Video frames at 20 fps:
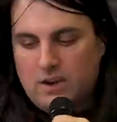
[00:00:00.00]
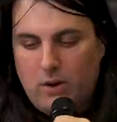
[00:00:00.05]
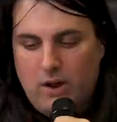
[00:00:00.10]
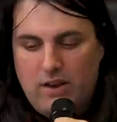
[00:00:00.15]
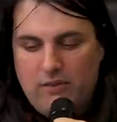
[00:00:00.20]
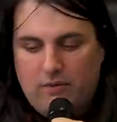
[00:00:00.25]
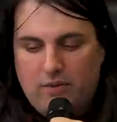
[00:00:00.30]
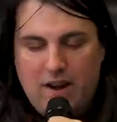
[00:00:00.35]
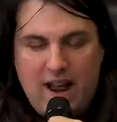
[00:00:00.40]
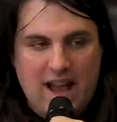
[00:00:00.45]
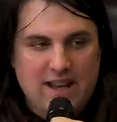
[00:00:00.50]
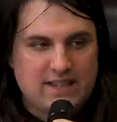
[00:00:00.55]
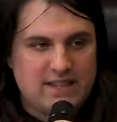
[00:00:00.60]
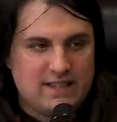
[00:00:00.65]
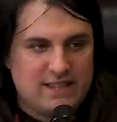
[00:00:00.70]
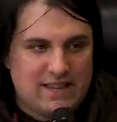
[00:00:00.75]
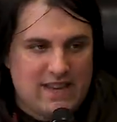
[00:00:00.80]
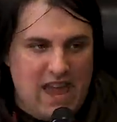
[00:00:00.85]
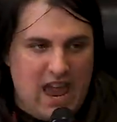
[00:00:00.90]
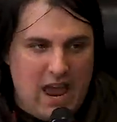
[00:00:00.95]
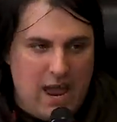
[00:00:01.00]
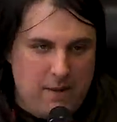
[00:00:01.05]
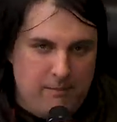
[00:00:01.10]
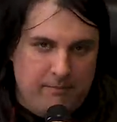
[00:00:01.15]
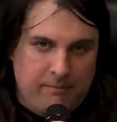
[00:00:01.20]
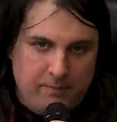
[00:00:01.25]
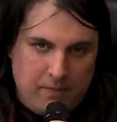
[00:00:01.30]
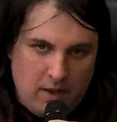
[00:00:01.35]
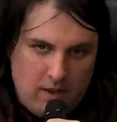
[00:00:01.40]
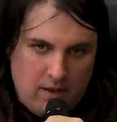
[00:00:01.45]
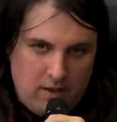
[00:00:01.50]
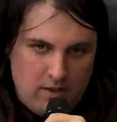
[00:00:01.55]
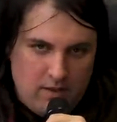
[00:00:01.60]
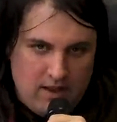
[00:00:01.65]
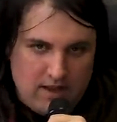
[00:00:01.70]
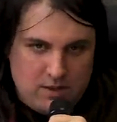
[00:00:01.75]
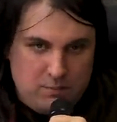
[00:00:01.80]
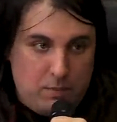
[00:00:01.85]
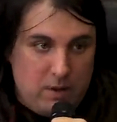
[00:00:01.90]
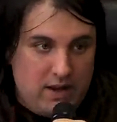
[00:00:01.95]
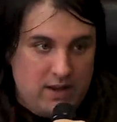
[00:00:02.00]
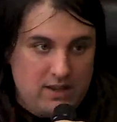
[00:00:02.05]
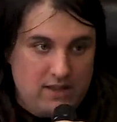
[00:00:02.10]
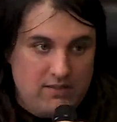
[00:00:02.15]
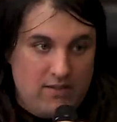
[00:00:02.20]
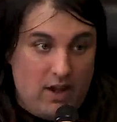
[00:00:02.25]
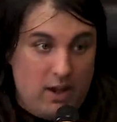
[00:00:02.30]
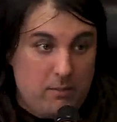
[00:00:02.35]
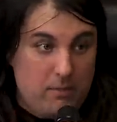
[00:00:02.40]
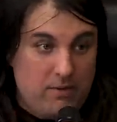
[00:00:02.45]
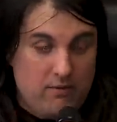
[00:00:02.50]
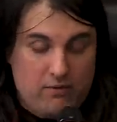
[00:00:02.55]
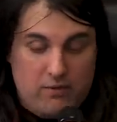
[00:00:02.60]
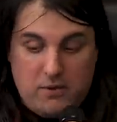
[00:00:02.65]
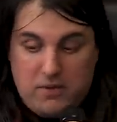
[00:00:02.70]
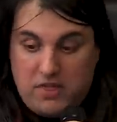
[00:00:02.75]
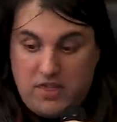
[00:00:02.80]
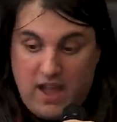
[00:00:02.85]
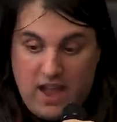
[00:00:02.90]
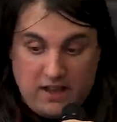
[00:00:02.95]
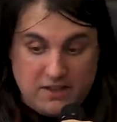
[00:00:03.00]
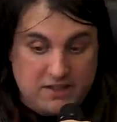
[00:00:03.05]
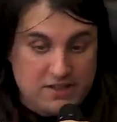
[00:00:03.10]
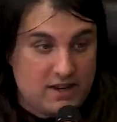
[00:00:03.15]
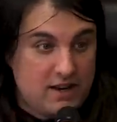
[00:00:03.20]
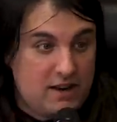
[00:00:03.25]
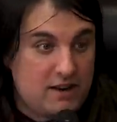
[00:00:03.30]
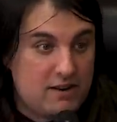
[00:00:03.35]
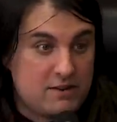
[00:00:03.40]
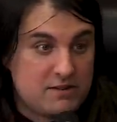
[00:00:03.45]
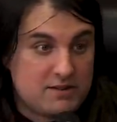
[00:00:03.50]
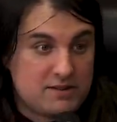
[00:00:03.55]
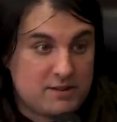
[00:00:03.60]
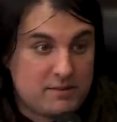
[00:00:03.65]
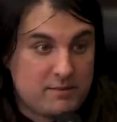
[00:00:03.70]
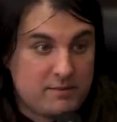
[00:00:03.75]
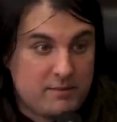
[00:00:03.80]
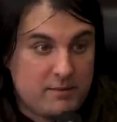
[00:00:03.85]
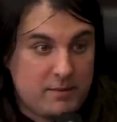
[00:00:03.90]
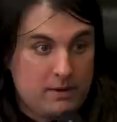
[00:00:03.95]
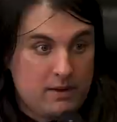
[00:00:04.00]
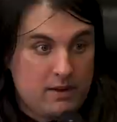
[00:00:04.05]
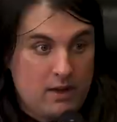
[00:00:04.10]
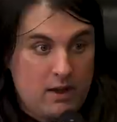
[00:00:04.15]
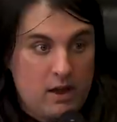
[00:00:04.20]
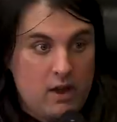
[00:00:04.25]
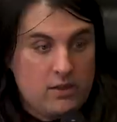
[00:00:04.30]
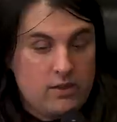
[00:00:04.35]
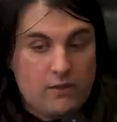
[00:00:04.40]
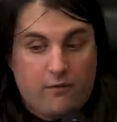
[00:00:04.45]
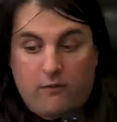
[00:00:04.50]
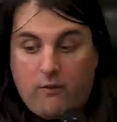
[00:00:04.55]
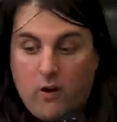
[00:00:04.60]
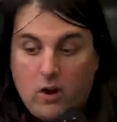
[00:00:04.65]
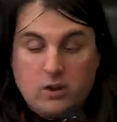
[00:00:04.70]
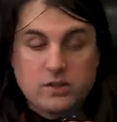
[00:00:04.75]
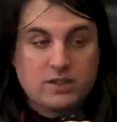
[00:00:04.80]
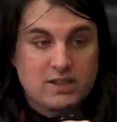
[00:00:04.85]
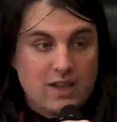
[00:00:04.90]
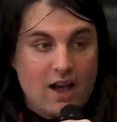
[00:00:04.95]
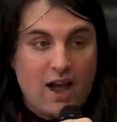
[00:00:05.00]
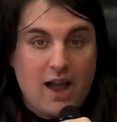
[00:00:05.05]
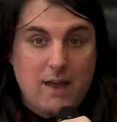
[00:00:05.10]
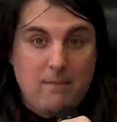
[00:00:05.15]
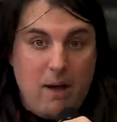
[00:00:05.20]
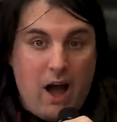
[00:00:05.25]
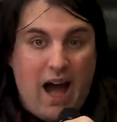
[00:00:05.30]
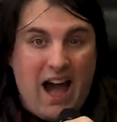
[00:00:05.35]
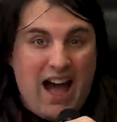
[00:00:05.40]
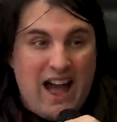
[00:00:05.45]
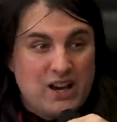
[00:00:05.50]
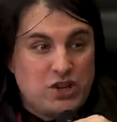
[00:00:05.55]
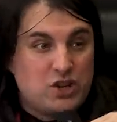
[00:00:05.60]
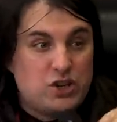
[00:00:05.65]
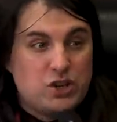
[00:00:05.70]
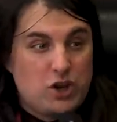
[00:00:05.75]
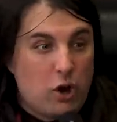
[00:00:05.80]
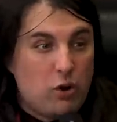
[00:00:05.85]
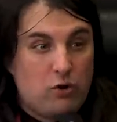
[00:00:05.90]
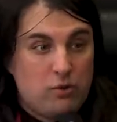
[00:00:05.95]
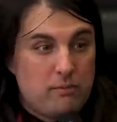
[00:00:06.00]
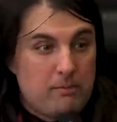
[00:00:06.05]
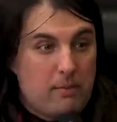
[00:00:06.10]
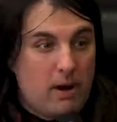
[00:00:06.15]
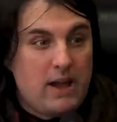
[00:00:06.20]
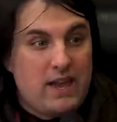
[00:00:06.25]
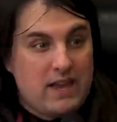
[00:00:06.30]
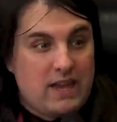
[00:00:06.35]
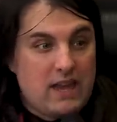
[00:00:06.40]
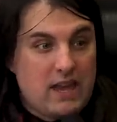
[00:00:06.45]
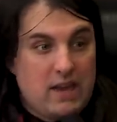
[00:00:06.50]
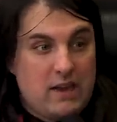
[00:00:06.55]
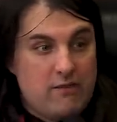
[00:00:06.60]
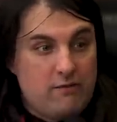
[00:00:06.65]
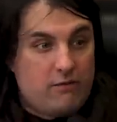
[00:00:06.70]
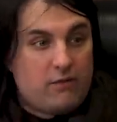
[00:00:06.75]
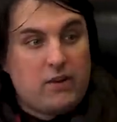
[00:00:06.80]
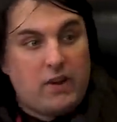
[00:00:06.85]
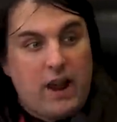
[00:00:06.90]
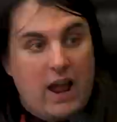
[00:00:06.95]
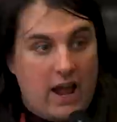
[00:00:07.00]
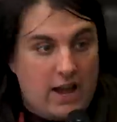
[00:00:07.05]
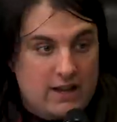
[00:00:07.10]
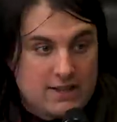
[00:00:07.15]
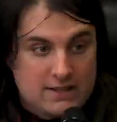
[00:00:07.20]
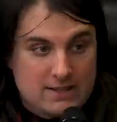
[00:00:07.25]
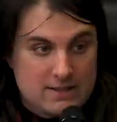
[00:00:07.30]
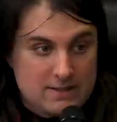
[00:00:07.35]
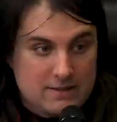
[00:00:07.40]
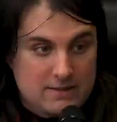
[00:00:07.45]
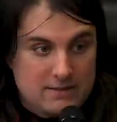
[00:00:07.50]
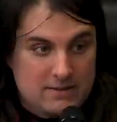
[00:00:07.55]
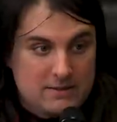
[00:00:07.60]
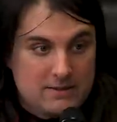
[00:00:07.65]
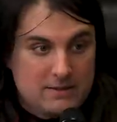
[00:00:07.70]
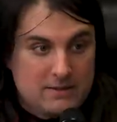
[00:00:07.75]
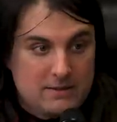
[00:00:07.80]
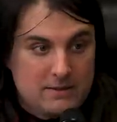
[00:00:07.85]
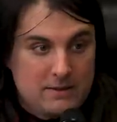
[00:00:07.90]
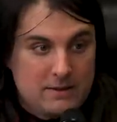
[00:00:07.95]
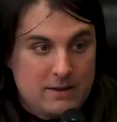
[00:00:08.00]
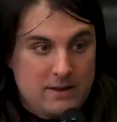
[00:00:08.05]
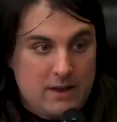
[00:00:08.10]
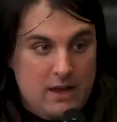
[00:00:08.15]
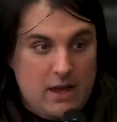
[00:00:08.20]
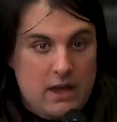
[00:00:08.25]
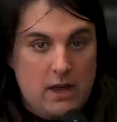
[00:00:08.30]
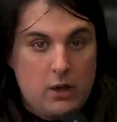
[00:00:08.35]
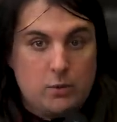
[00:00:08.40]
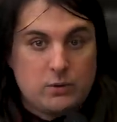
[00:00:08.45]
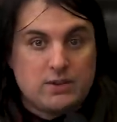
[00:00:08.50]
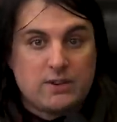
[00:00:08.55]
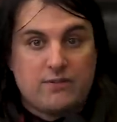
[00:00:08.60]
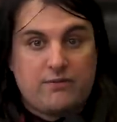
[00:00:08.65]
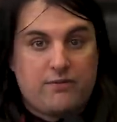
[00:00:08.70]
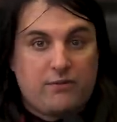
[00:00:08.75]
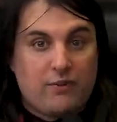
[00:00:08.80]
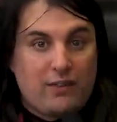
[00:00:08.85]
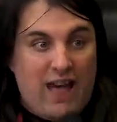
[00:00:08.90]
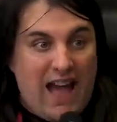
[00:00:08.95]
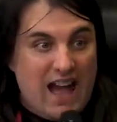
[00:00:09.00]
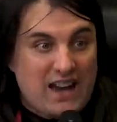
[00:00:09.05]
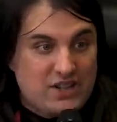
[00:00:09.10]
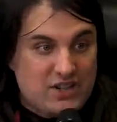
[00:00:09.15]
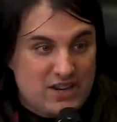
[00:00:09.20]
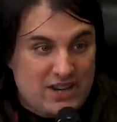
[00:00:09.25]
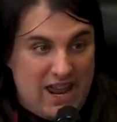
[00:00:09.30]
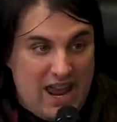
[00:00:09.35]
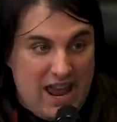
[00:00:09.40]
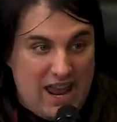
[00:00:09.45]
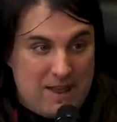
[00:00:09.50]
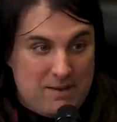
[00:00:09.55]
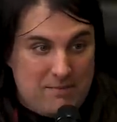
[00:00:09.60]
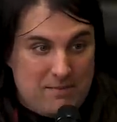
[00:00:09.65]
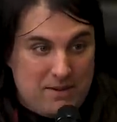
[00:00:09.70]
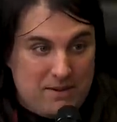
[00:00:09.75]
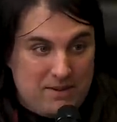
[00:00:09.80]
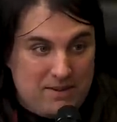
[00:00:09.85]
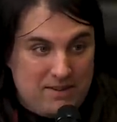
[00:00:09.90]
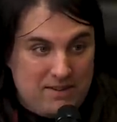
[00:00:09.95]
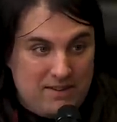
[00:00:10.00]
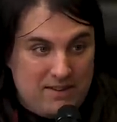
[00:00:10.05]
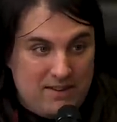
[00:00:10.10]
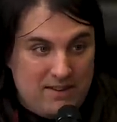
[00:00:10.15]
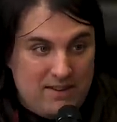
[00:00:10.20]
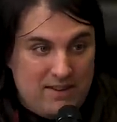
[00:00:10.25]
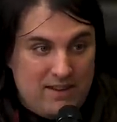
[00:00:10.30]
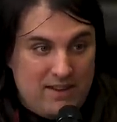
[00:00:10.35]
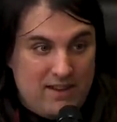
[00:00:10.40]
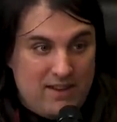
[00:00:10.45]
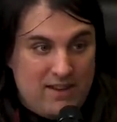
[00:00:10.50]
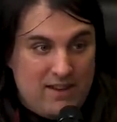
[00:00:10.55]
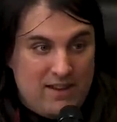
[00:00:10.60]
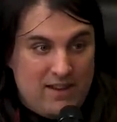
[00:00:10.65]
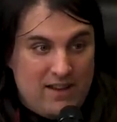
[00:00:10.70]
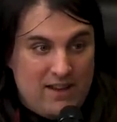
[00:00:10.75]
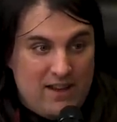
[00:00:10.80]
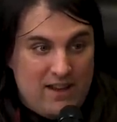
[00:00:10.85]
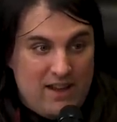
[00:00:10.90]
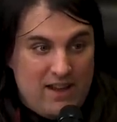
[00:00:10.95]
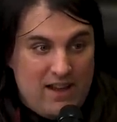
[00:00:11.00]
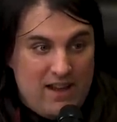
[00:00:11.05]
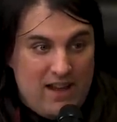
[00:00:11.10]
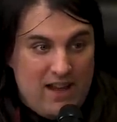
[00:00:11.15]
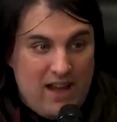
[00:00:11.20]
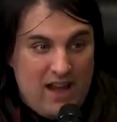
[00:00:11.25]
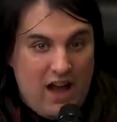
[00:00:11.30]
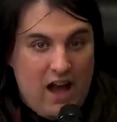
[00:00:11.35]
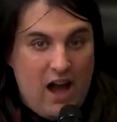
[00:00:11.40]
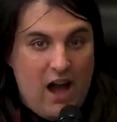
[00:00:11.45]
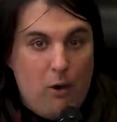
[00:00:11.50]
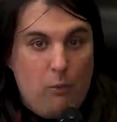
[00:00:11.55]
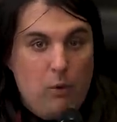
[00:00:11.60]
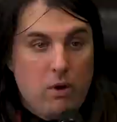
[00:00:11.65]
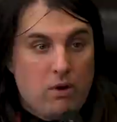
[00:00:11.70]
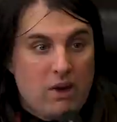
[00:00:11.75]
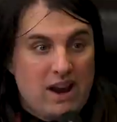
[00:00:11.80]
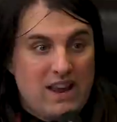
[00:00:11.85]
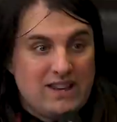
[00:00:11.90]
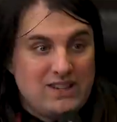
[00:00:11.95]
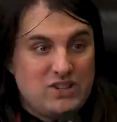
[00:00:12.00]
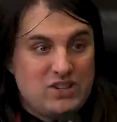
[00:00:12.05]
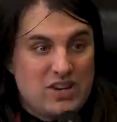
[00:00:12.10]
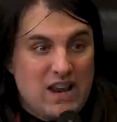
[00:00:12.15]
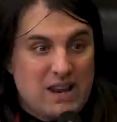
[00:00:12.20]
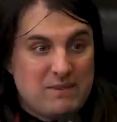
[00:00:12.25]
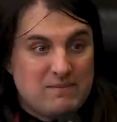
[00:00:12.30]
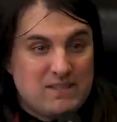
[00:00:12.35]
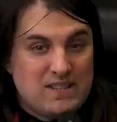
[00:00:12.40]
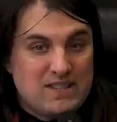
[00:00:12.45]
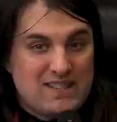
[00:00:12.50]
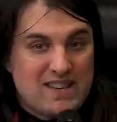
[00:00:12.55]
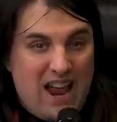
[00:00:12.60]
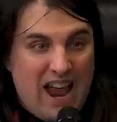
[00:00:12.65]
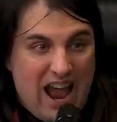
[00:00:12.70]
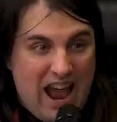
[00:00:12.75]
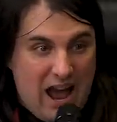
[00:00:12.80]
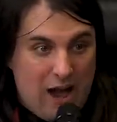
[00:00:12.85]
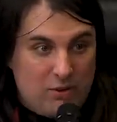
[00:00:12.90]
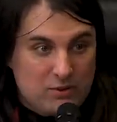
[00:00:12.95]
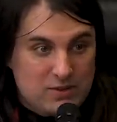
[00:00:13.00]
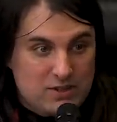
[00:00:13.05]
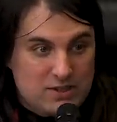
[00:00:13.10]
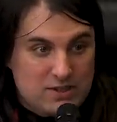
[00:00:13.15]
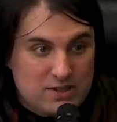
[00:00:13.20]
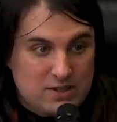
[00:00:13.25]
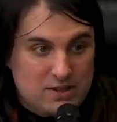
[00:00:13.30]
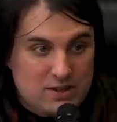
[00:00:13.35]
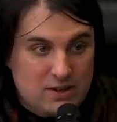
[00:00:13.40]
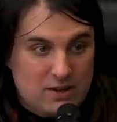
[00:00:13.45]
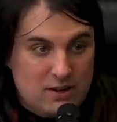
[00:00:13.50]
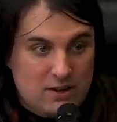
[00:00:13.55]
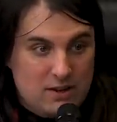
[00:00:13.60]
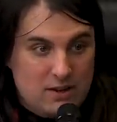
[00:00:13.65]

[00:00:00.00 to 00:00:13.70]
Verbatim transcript: So Infernax is a game that has been in development for a thousand years. The first time I showed Mike Infernax it was a flash game. Long time ago. We were in James's house.